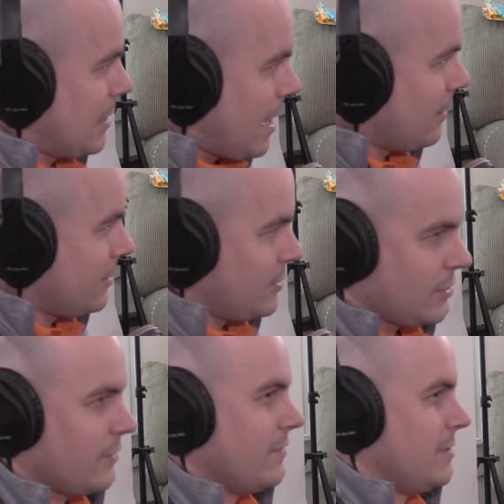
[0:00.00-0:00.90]
Oncology
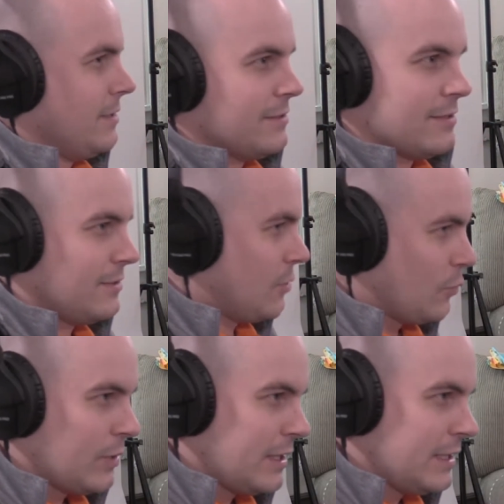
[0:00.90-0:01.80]
services
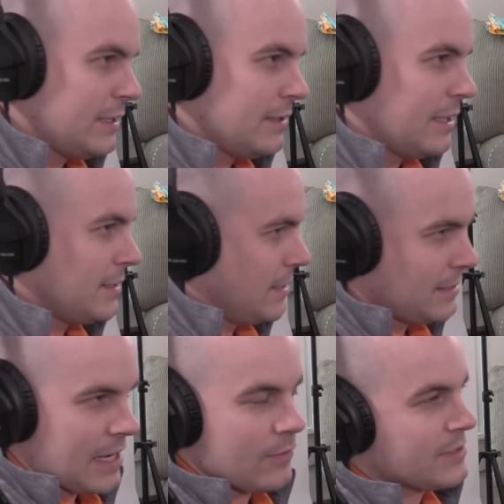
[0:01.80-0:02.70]
don't really
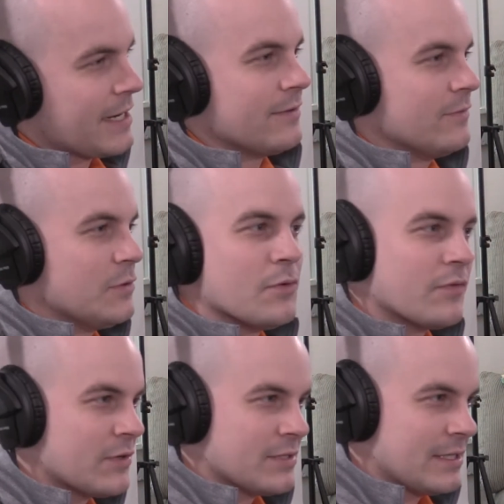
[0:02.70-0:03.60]
exist outside of the
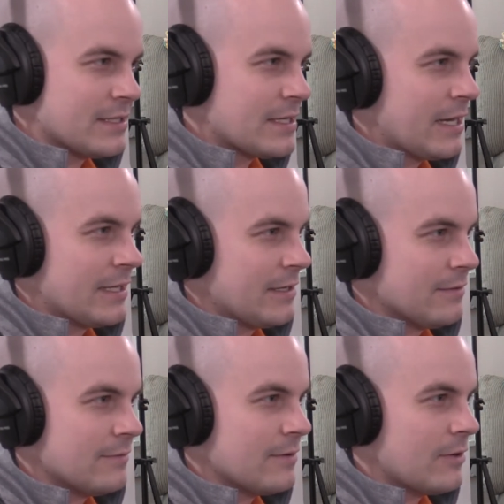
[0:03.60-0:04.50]
university setting
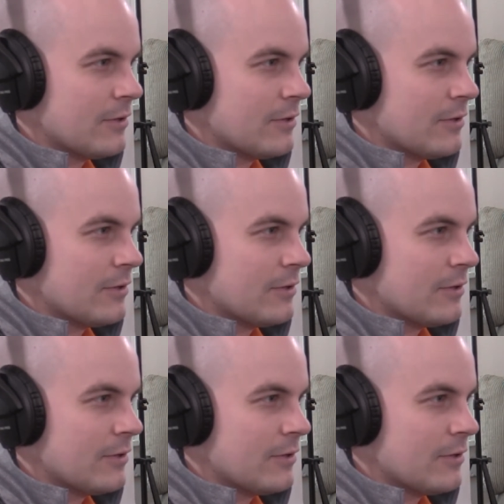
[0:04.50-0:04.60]
in